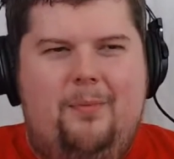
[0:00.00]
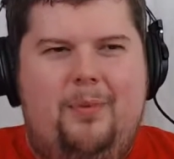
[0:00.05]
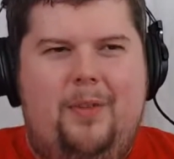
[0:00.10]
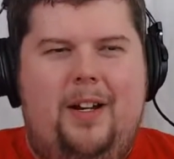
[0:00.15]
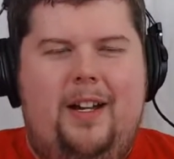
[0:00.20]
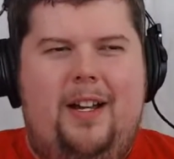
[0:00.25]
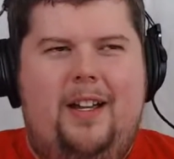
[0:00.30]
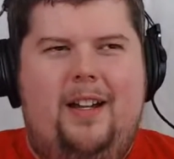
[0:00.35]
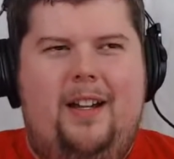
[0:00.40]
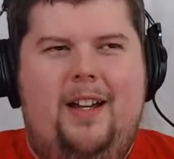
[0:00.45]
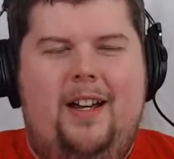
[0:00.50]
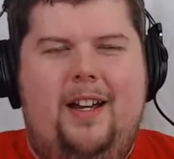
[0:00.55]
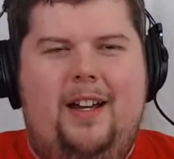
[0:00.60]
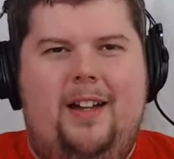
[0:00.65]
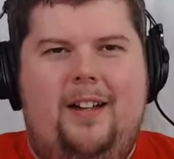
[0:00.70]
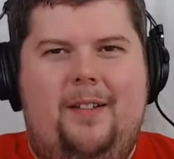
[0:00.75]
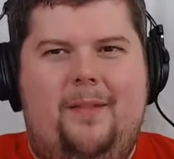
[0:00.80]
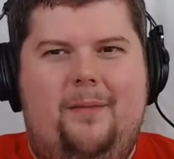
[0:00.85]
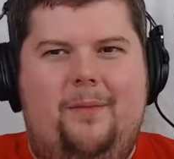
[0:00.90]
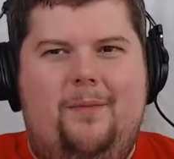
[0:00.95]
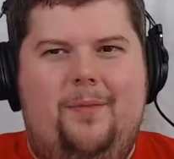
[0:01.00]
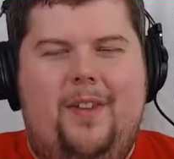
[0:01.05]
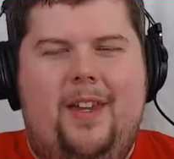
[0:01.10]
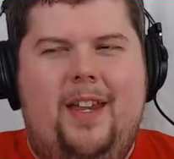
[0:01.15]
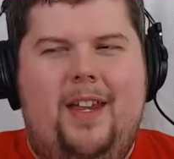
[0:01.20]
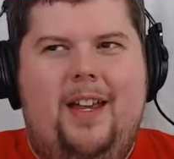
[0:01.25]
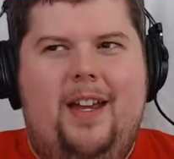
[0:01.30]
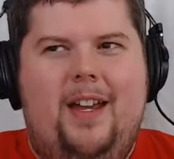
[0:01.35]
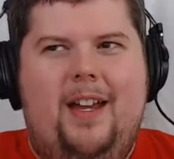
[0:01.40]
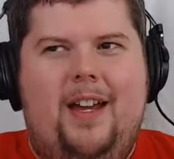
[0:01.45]
But
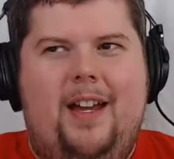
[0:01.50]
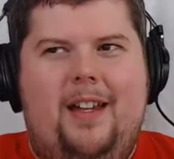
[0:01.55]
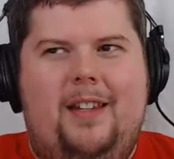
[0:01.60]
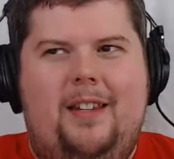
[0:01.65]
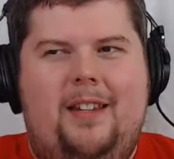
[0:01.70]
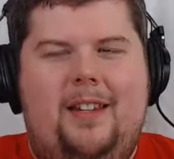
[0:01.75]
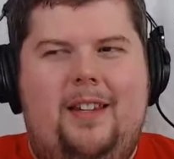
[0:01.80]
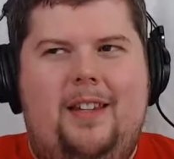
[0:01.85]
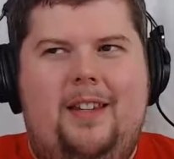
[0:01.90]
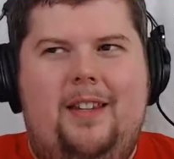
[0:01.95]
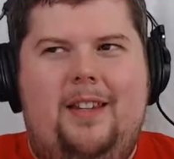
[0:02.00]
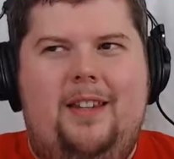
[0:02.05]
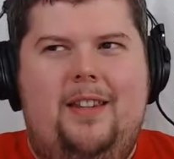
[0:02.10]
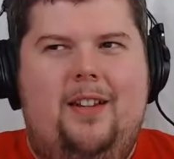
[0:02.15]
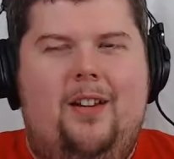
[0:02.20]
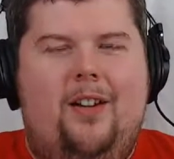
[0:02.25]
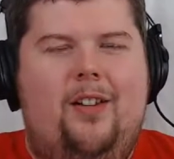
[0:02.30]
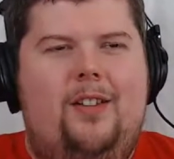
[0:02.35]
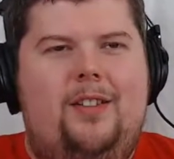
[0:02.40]
all